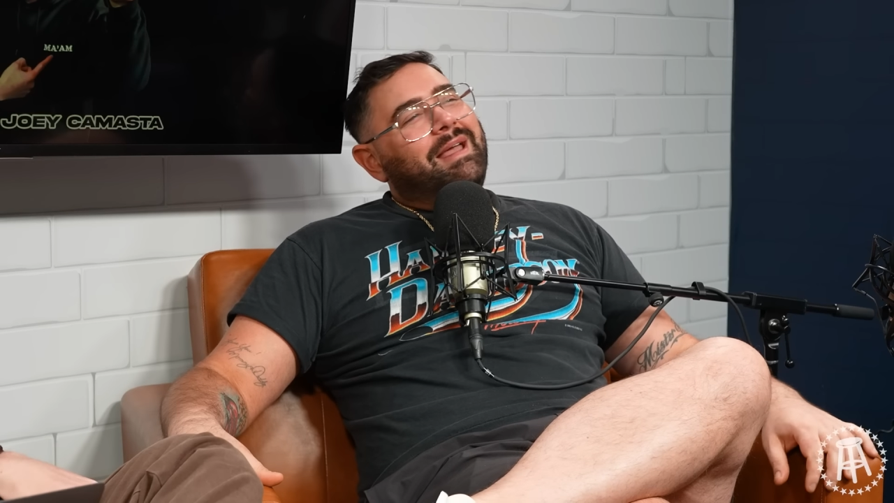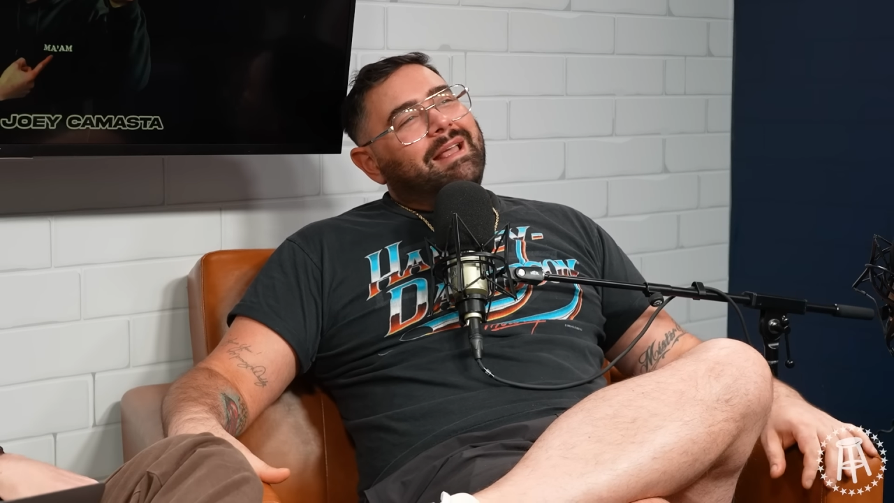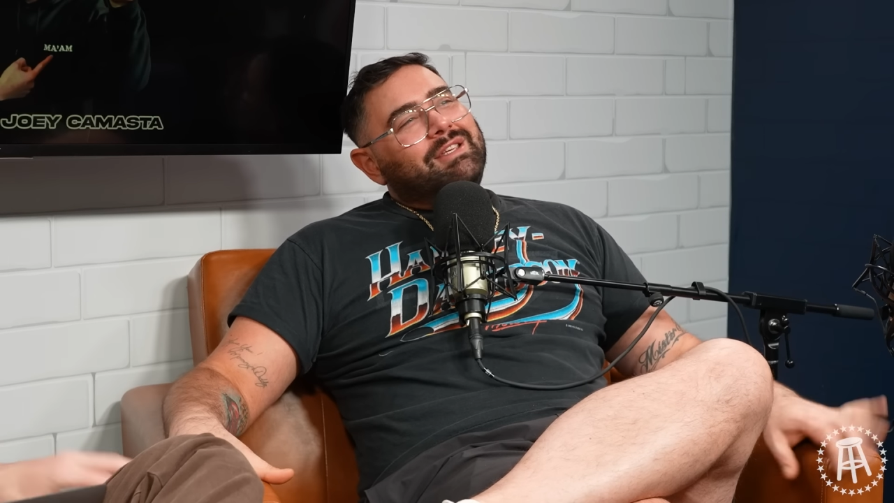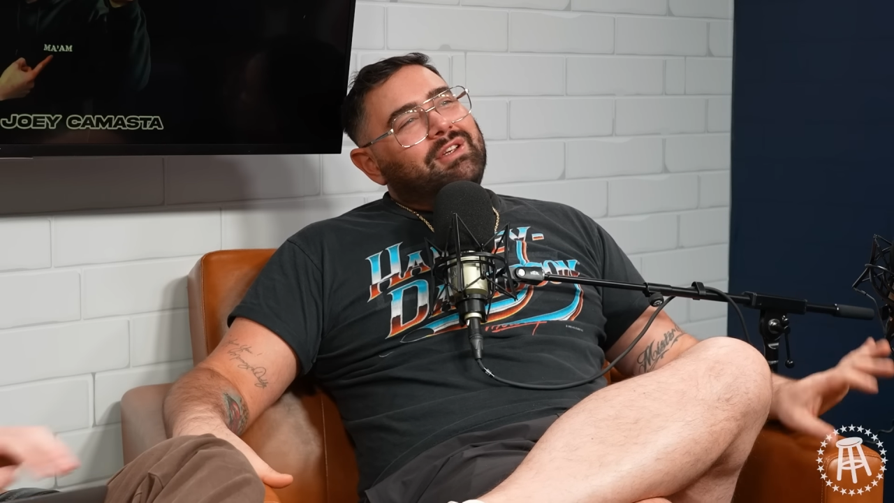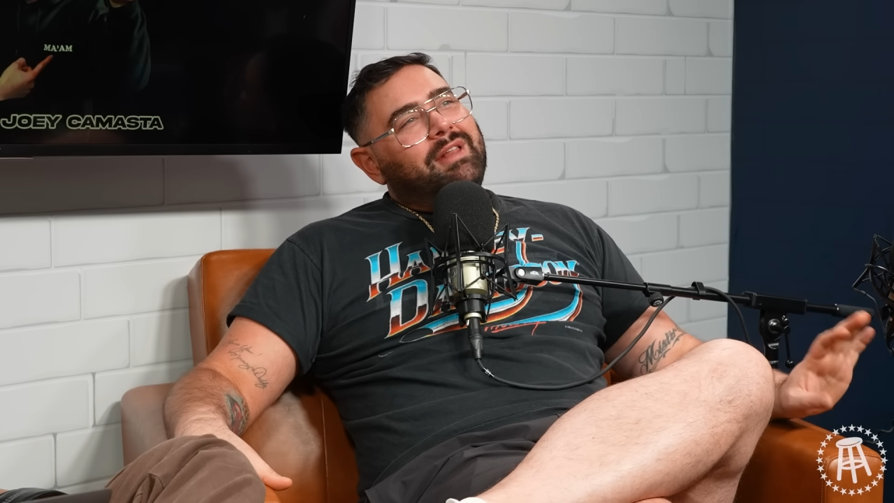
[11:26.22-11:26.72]

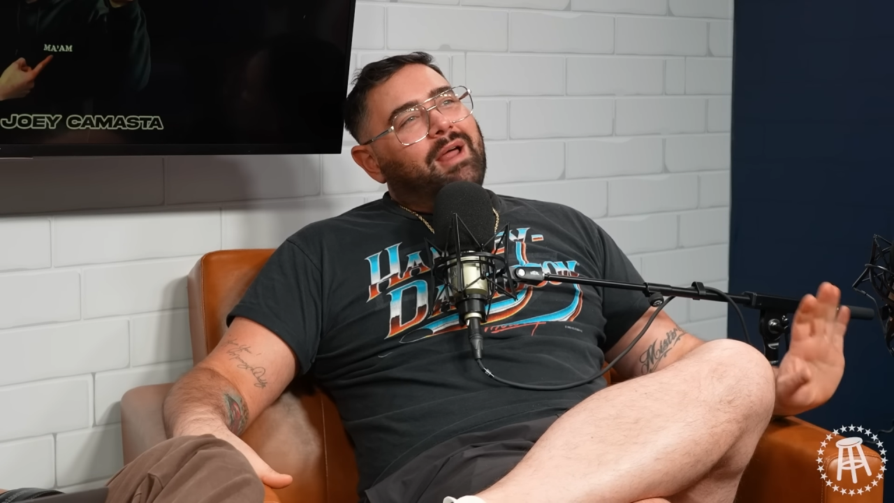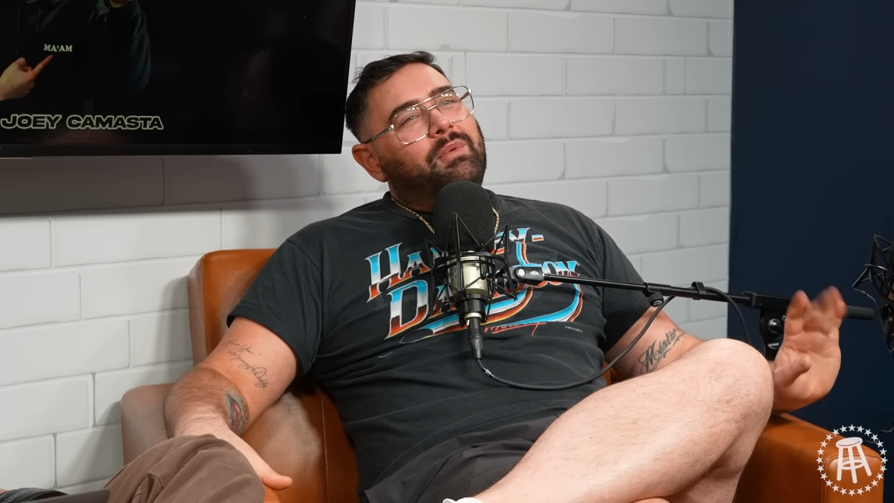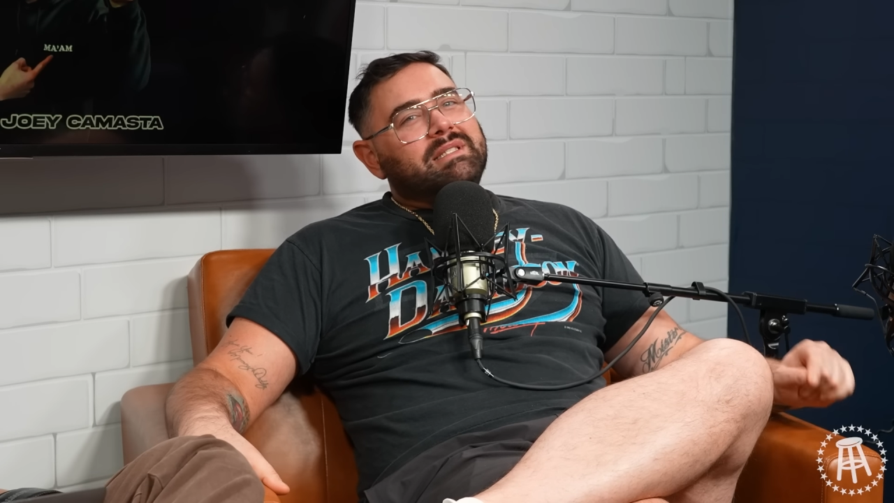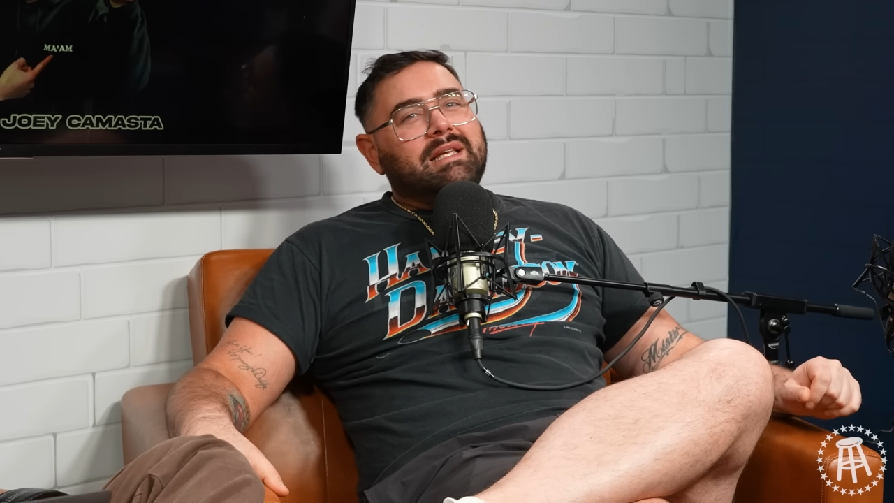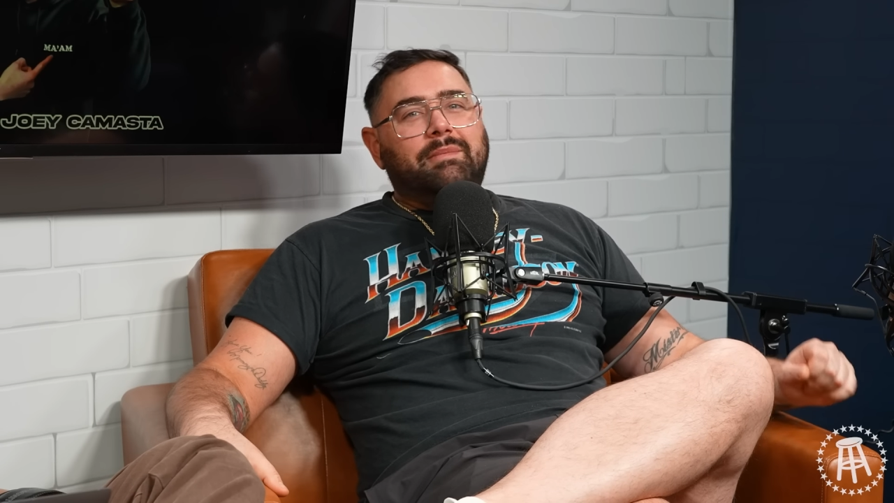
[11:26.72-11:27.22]
making sure that I
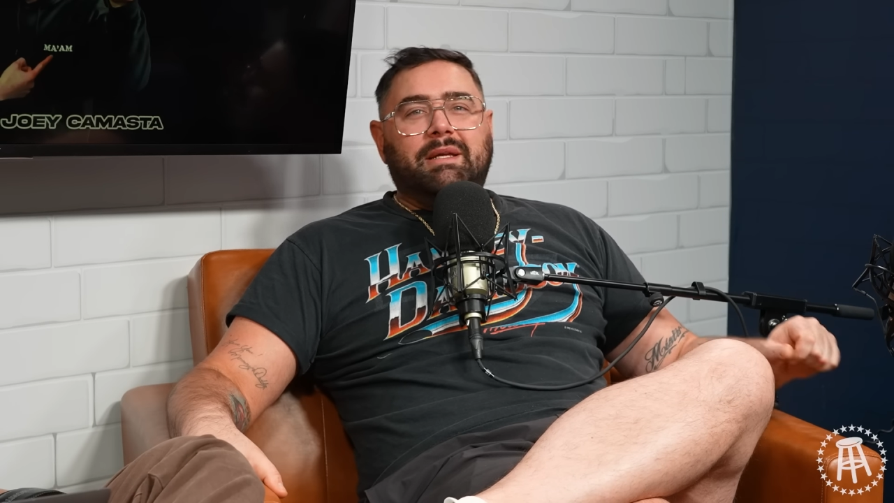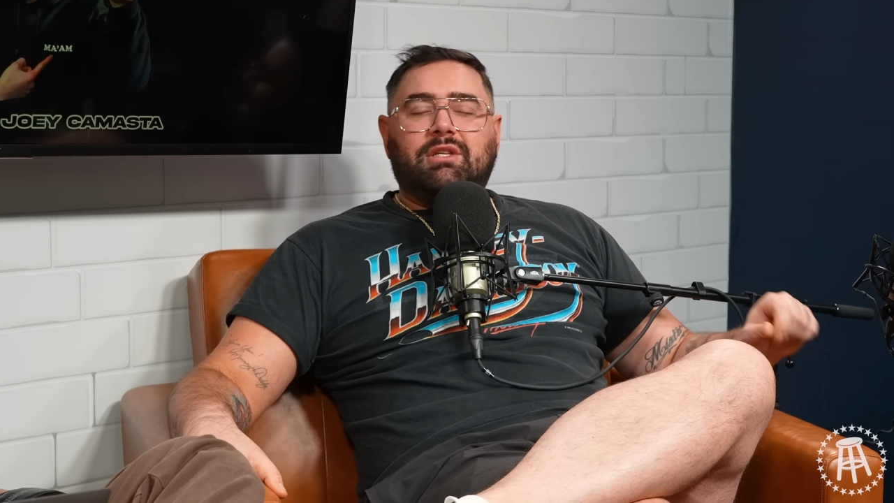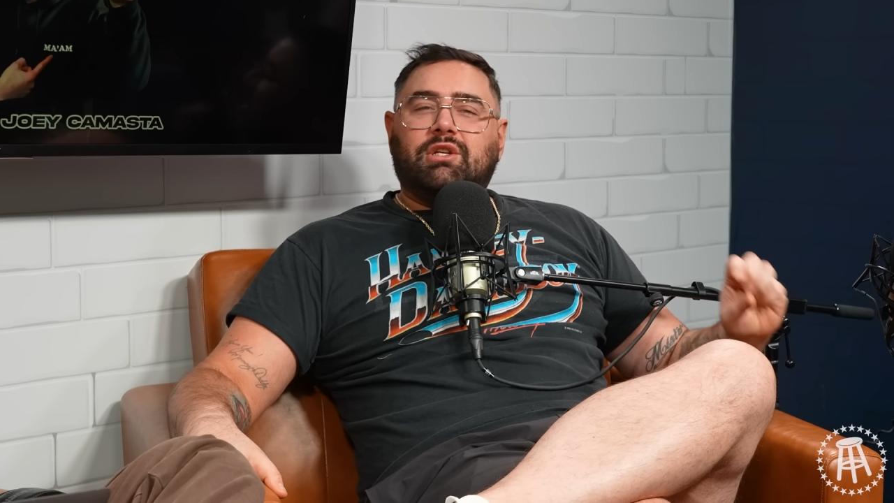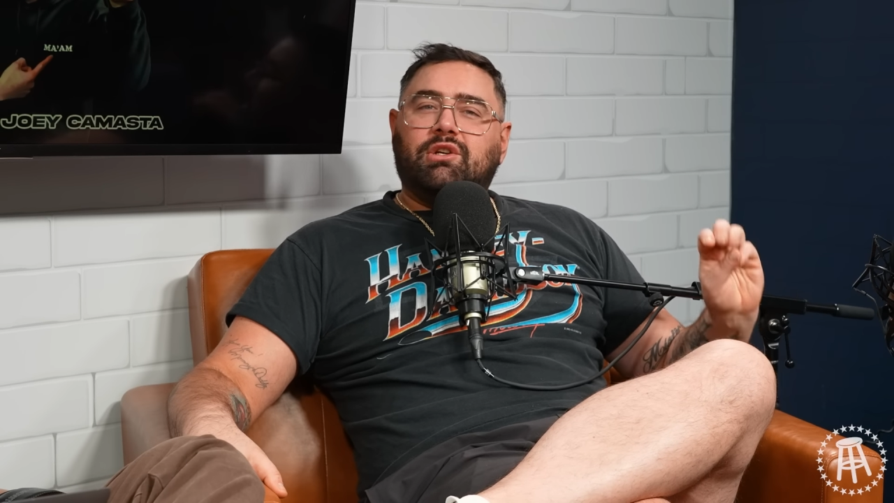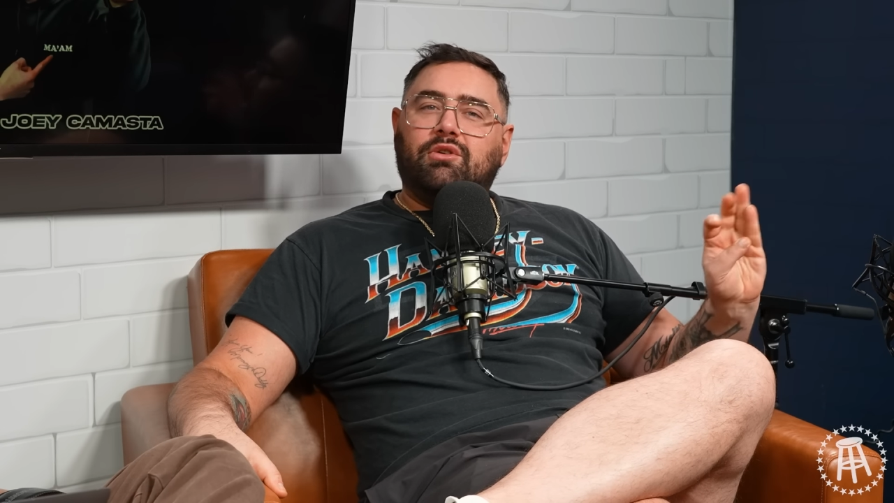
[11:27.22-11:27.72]
wasn't going to be
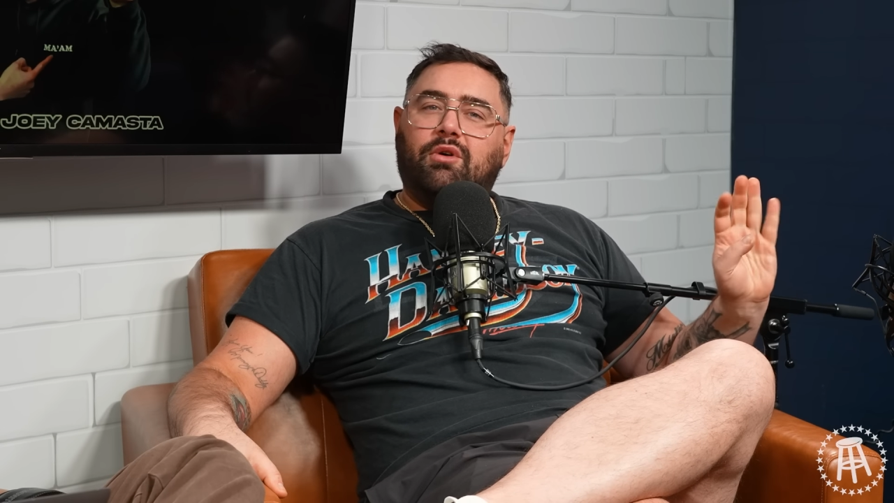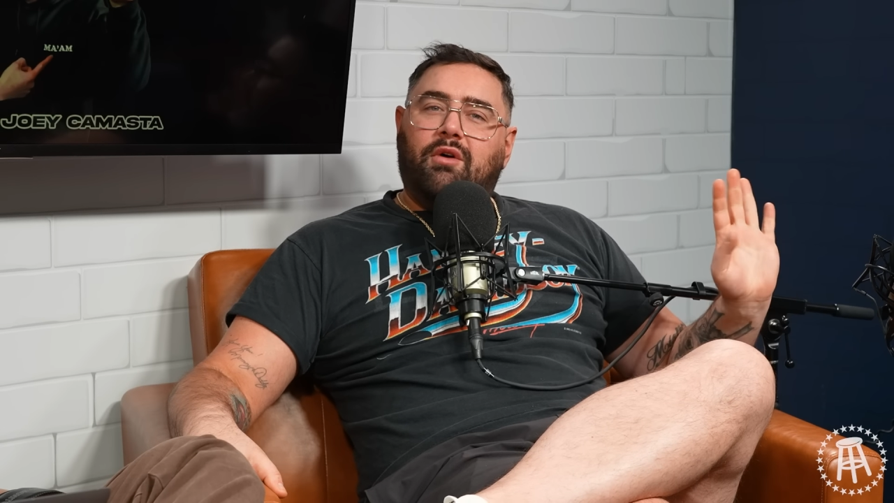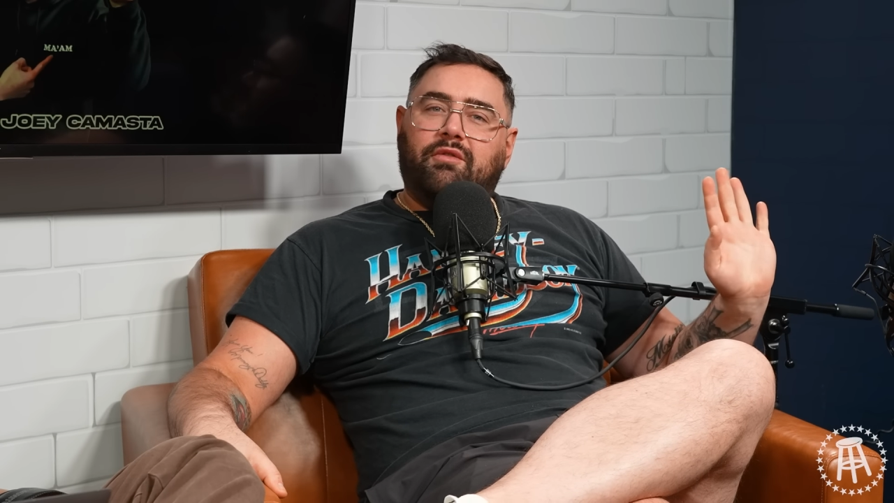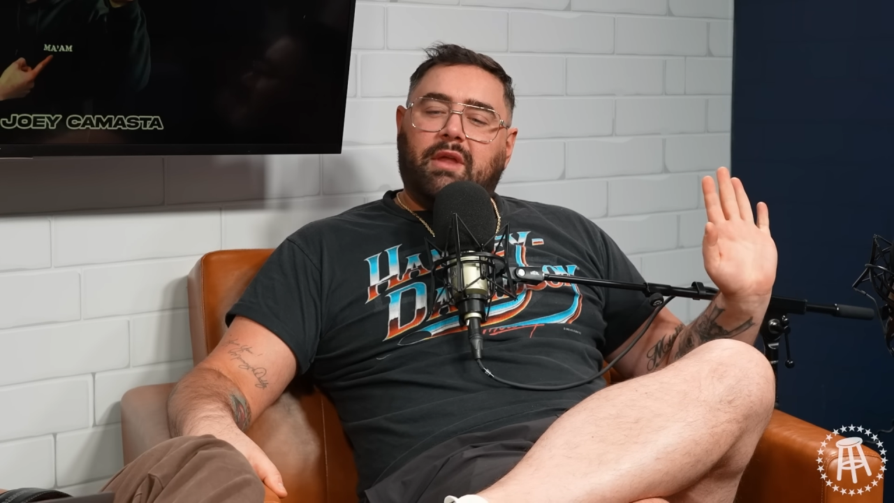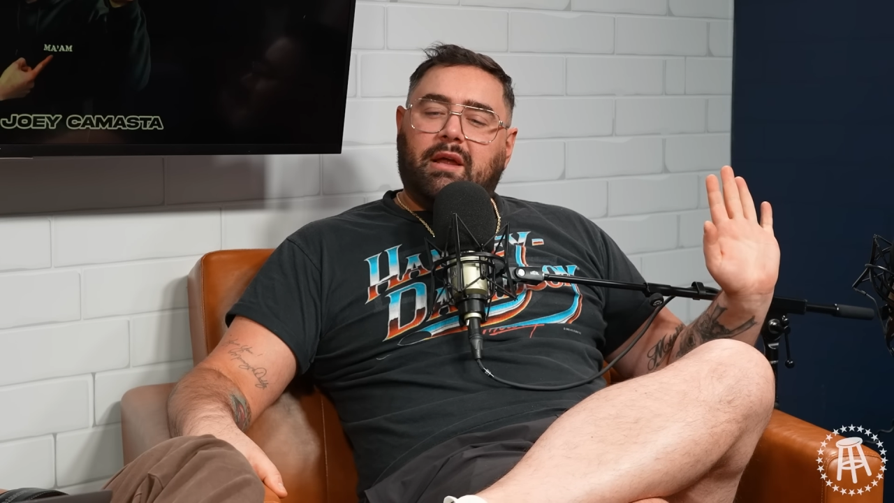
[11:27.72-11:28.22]
too
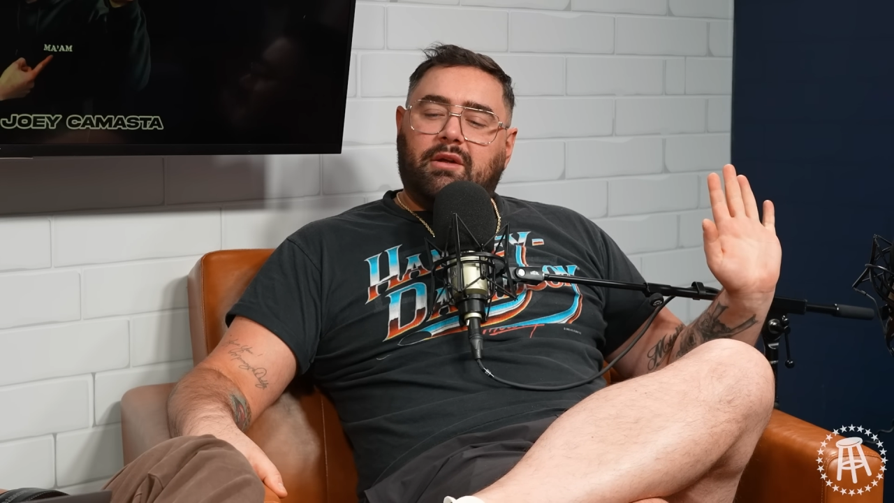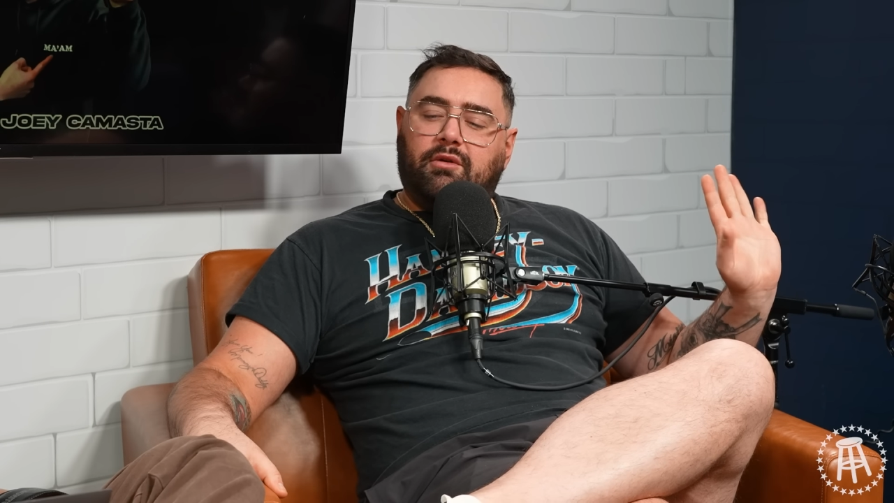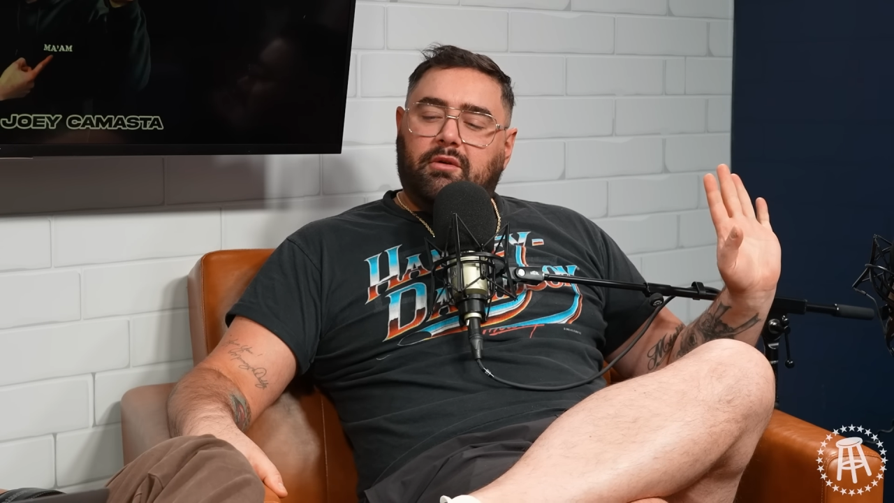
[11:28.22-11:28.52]
over like